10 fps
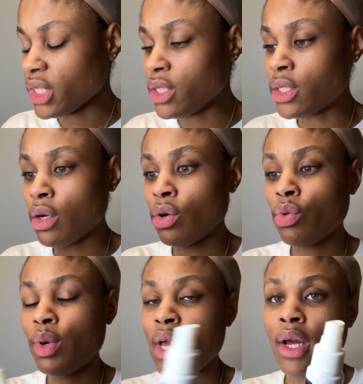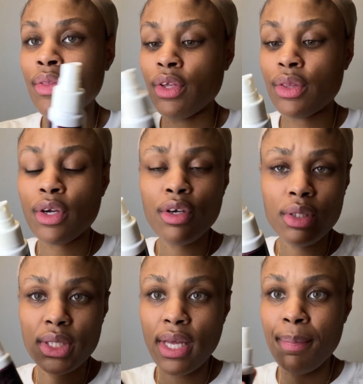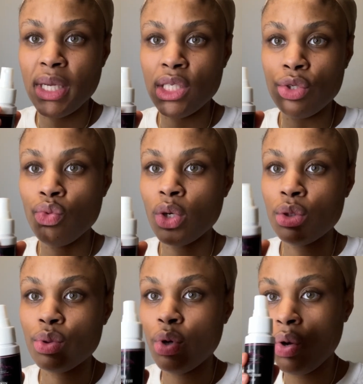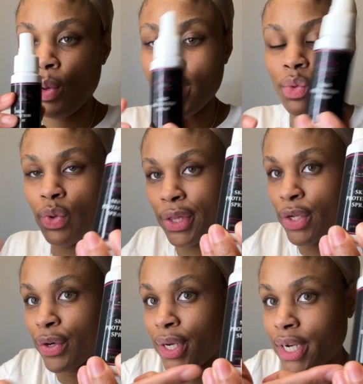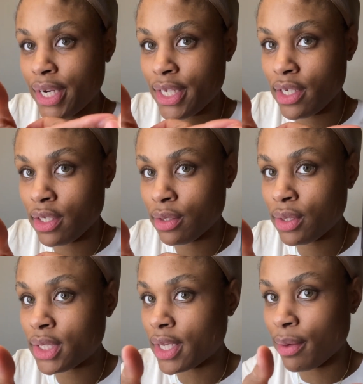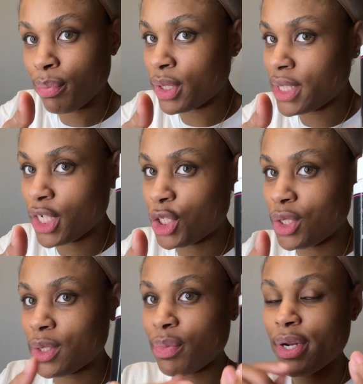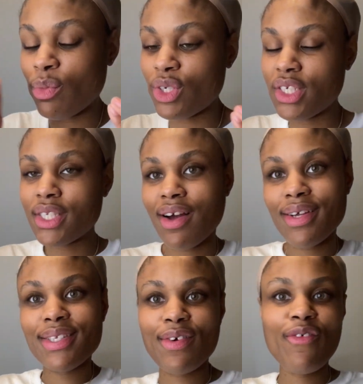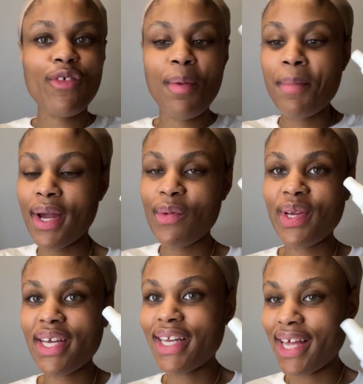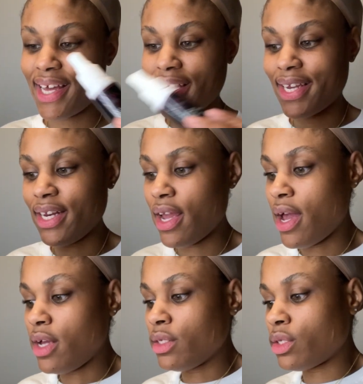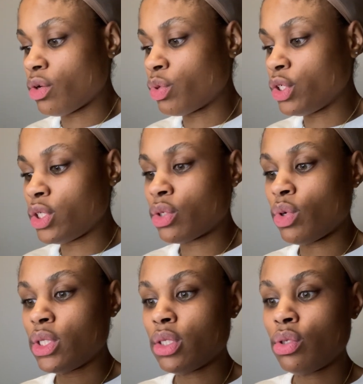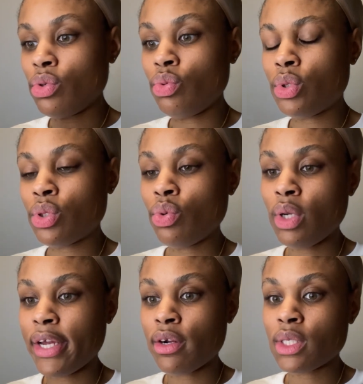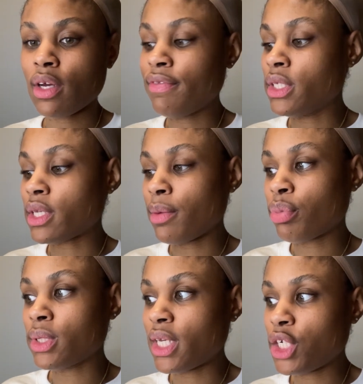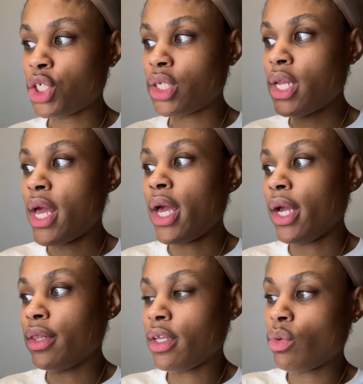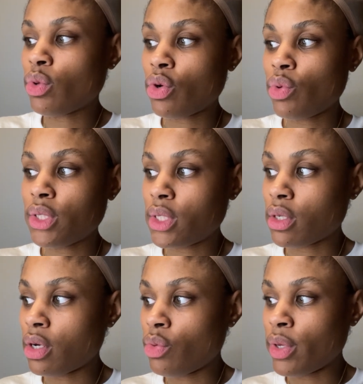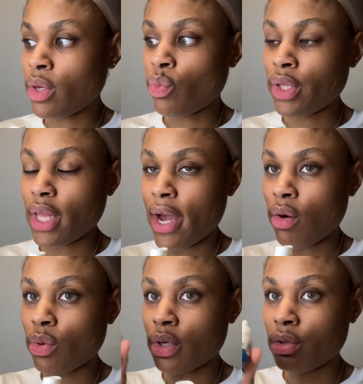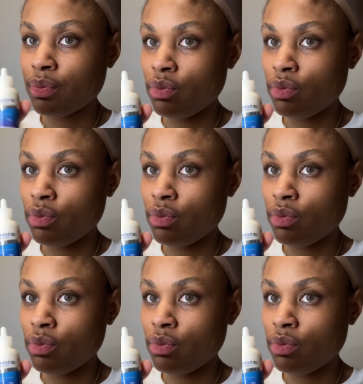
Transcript: So the third step is you want to go in with your honey skin protection spray, which is also from my wig line. So we're just going to do 2 layers of the skin protection, and then we're going to go in with our